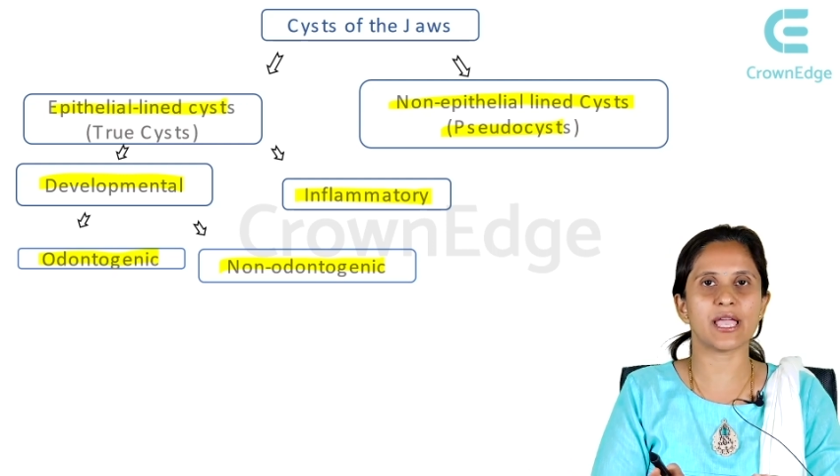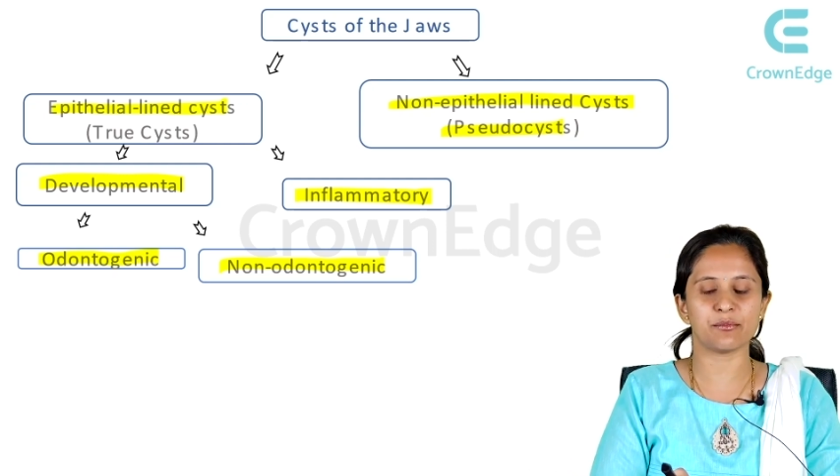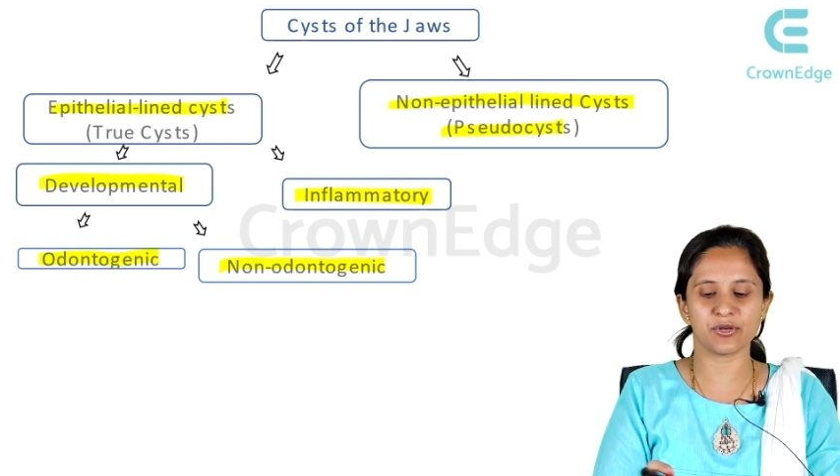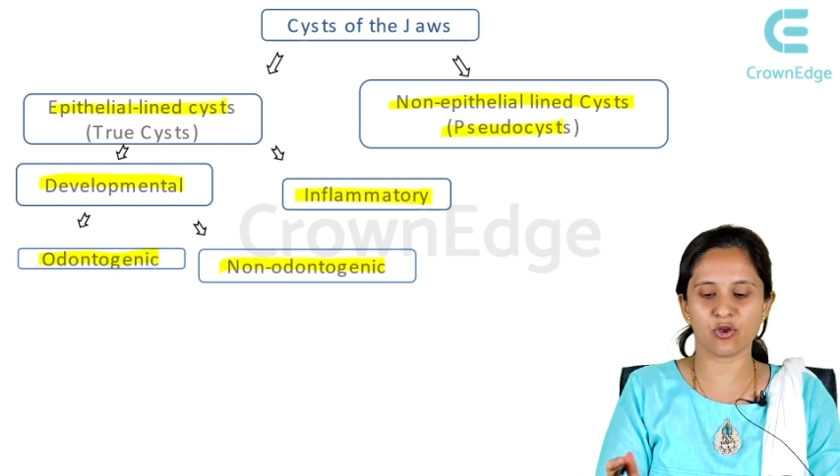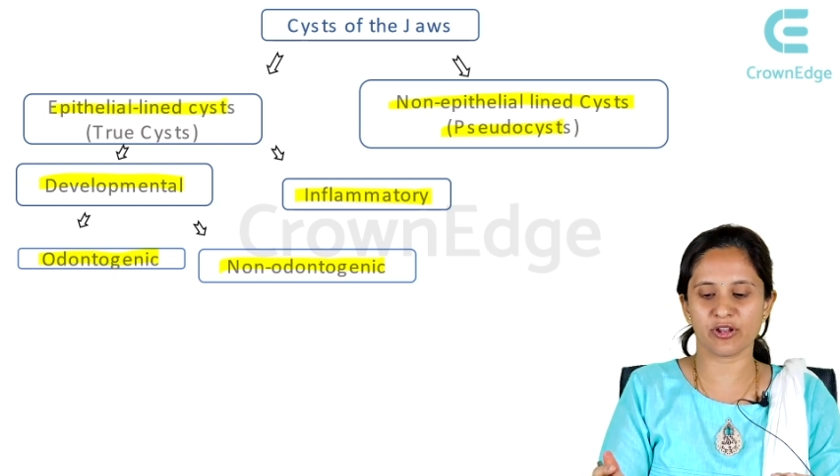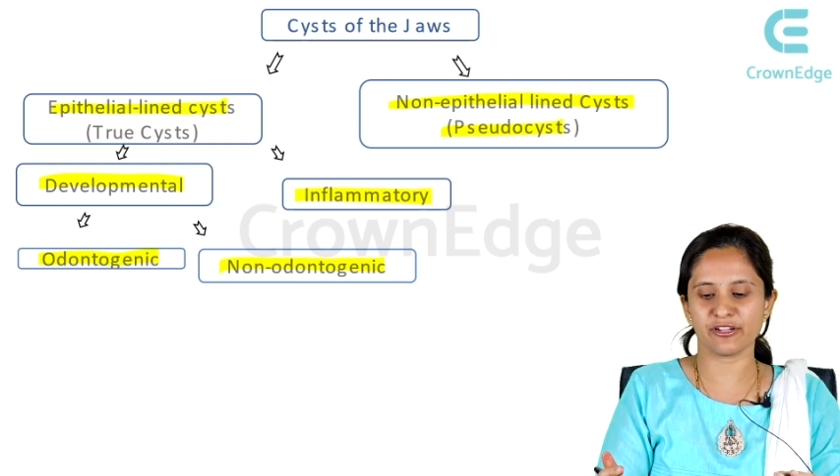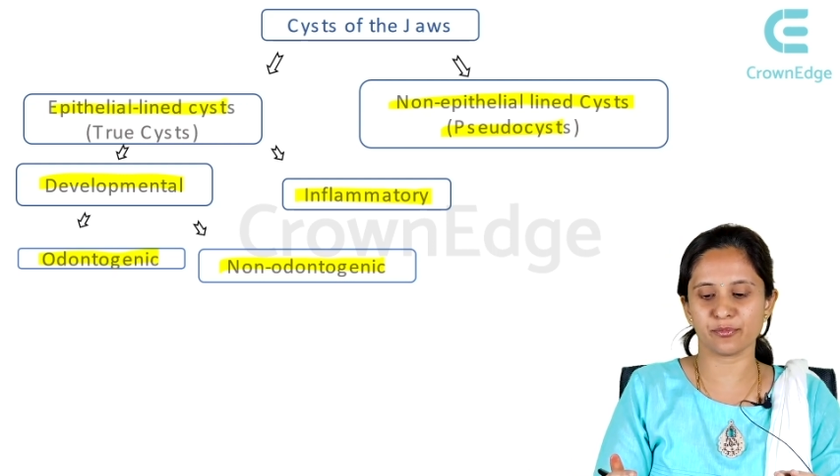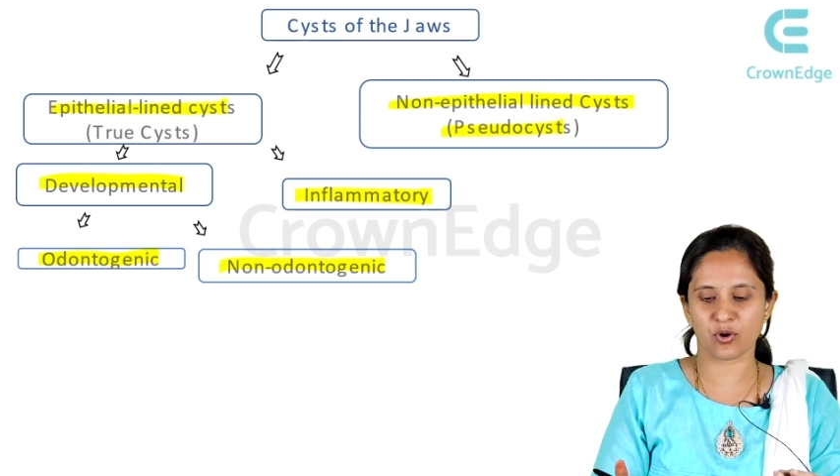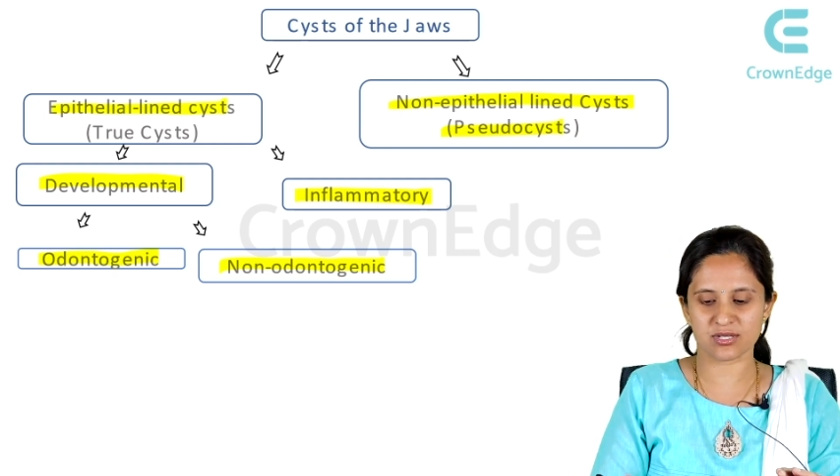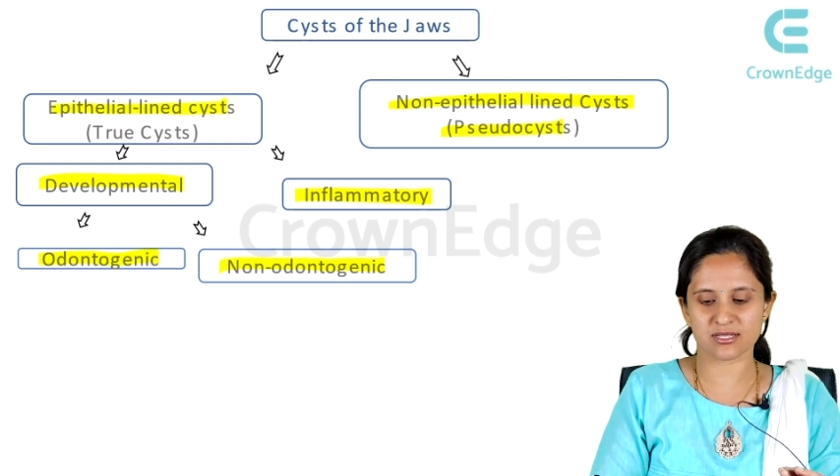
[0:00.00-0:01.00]

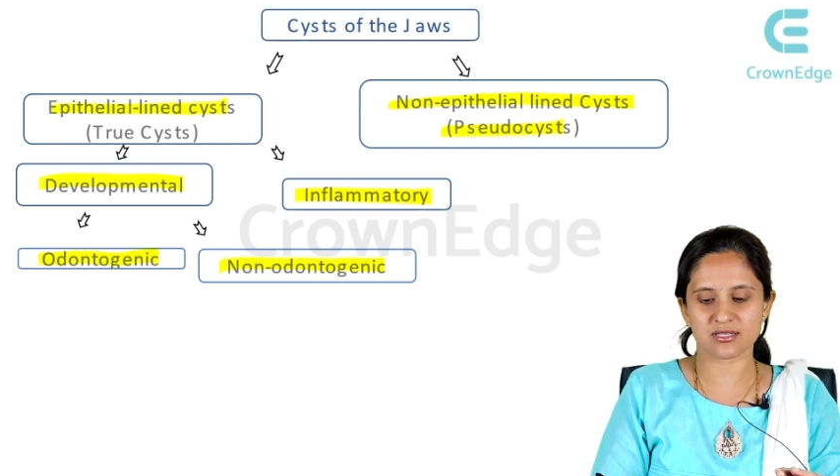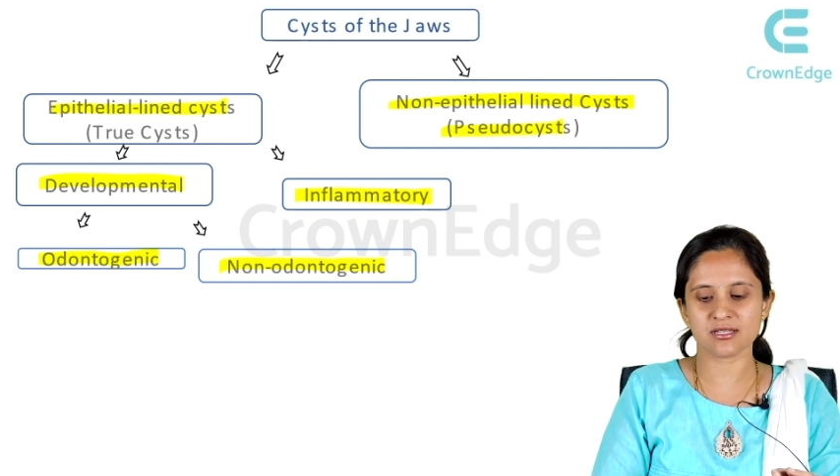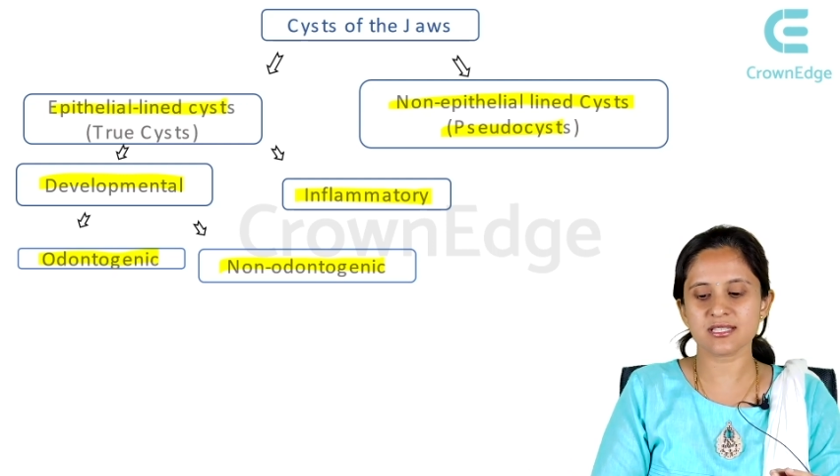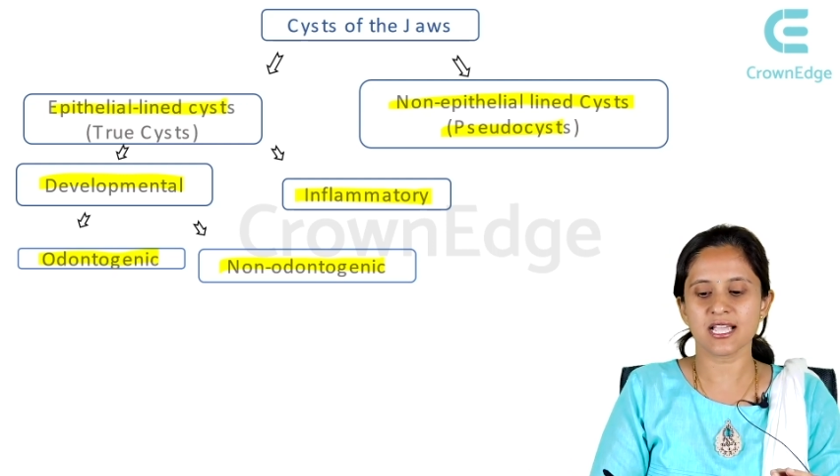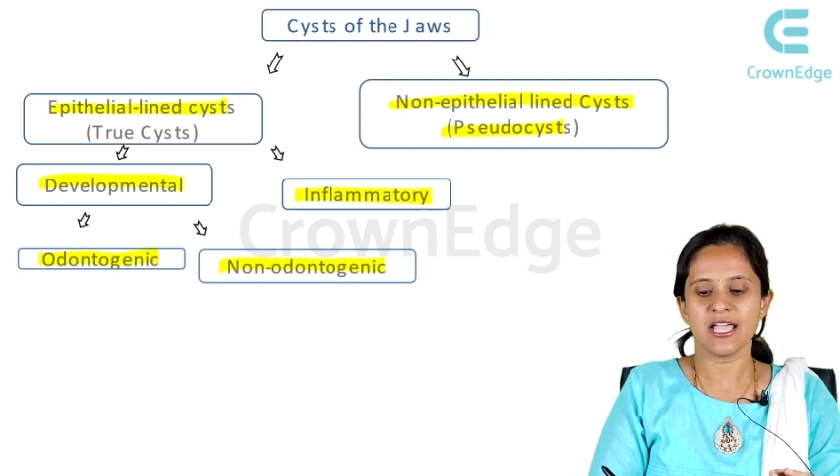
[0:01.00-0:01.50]
embryonic processes.